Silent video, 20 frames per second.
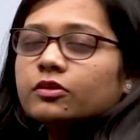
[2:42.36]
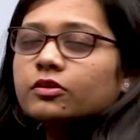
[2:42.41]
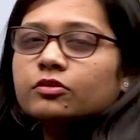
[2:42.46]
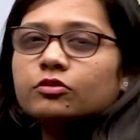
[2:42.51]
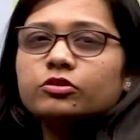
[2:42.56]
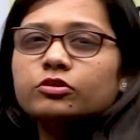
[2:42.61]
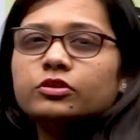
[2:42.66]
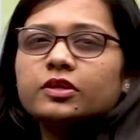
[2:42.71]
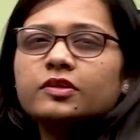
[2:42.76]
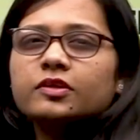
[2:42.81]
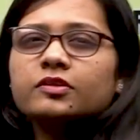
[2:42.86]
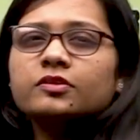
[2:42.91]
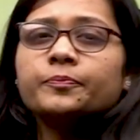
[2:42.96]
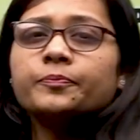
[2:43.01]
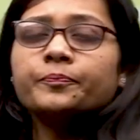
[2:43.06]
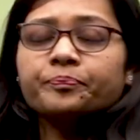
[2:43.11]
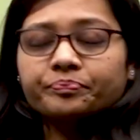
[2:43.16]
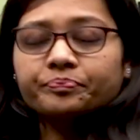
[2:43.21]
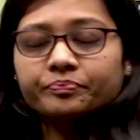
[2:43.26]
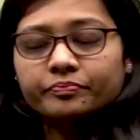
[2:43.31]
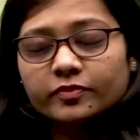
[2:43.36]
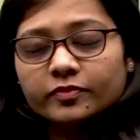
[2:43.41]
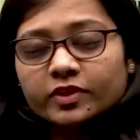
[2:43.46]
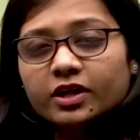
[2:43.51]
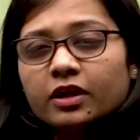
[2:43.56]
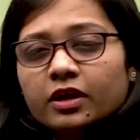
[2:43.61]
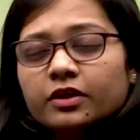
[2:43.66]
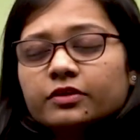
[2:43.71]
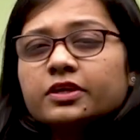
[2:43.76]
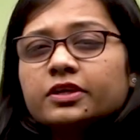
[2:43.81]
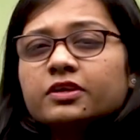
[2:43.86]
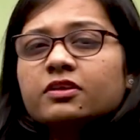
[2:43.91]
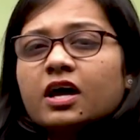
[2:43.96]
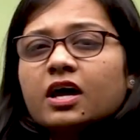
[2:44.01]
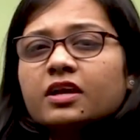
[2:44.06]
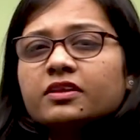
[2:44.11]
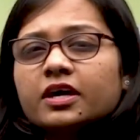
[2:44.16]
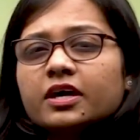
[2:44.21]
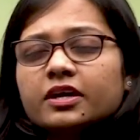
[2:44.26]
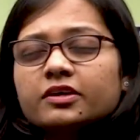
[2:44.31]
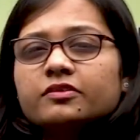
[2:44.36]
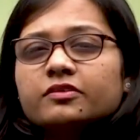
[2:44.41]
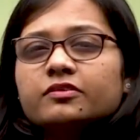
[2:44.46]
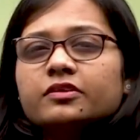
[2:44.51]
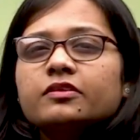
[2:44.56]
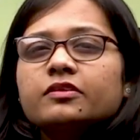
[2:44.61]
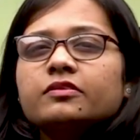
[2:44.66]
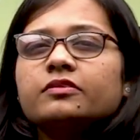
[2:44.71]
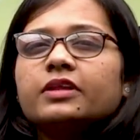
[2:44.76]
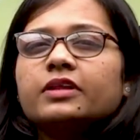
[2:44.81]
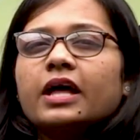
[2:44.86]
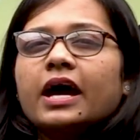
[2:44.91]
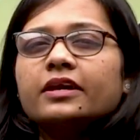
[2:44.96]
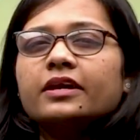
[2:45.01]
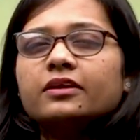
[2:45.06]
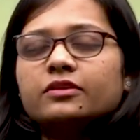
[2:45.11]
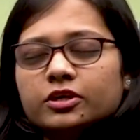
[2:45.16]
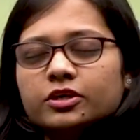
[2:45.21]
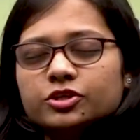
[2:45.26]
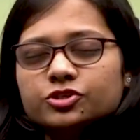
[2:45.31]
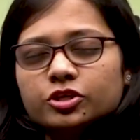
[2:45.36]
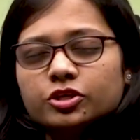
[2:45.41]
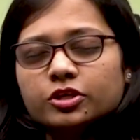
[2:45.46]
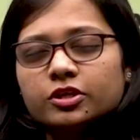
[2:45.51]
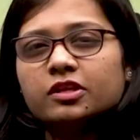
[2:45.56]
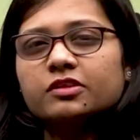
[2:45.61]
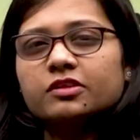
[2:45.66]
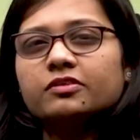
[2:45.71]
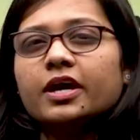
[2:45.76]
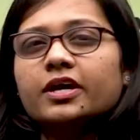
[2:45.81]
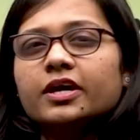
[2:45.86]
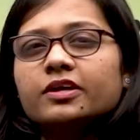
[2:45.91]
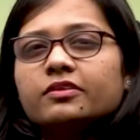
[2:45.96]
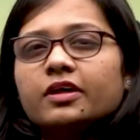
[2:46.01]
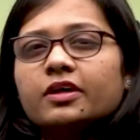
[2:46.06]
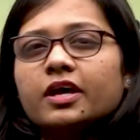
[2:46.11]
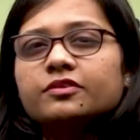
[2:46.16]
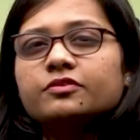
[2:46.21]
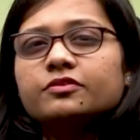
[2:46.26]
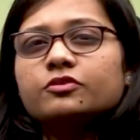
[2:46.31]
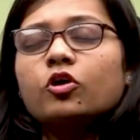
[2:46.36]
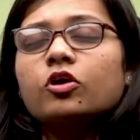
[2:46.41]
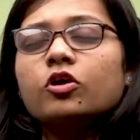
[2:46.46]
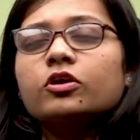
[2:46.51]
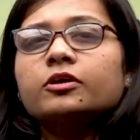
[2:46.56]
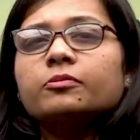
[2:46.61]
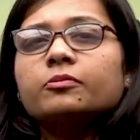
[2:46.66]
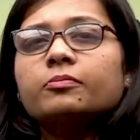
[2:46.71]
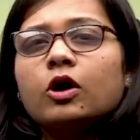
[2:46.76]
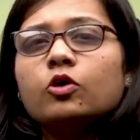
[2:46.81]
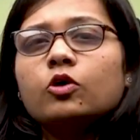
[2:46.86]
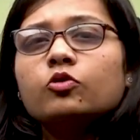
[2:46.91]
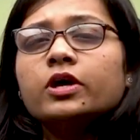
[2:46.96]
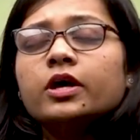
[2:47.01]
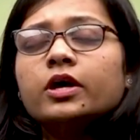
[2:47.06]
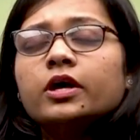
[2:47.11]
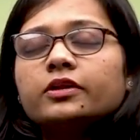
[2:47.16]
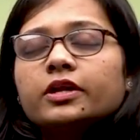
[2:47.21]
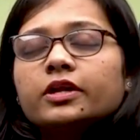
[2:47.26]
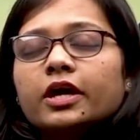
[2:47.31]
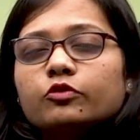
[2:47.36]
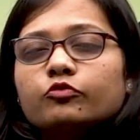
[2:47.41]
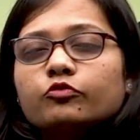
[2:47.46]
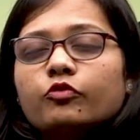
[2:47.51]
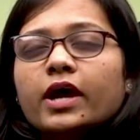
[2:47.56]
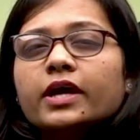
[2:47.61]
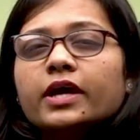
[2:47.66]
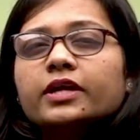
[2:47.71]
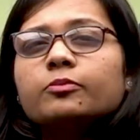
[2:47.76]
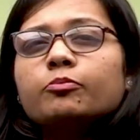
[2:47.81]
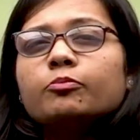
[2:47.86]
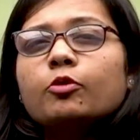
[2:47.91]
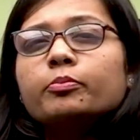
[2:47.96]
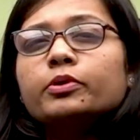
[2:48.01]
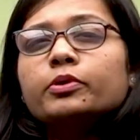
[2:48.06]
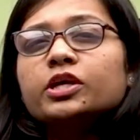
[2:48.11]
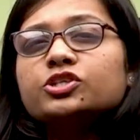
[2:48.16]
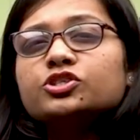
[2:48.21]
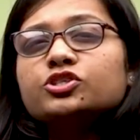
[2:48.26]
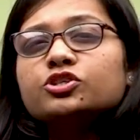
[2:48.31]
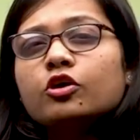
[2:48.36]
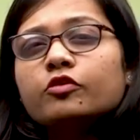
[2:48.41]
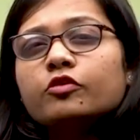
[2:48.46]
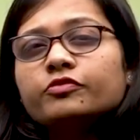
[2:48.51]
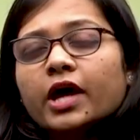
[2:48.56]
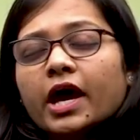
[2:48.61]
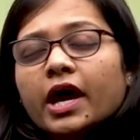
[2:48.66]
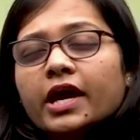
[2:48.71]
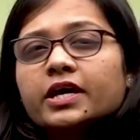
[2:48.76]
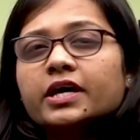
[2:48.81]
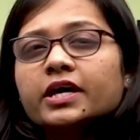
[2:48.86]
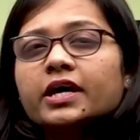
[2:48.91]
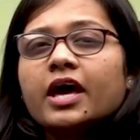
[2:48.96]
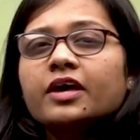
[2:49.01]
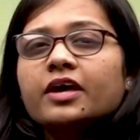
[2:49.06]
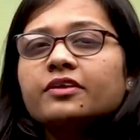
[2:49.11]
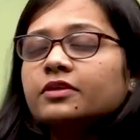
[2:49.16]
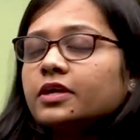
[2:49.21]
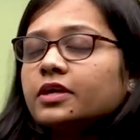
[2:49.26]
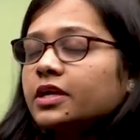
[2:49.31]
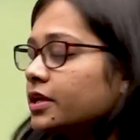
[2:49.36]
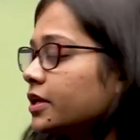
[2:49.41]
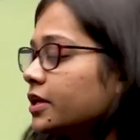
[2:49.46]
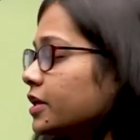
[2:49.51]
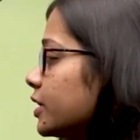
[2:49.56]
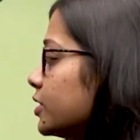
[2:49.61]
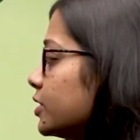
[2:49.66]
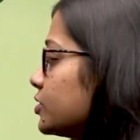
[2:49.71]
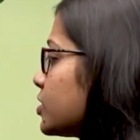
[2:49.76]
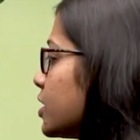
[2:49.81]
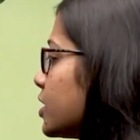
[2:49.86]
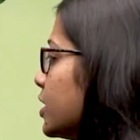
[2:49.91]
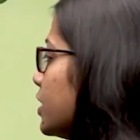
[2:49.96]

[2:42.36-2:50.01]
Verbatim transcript: So these are the reasons that the journal Science has talked about, that why the population of tiger has increased.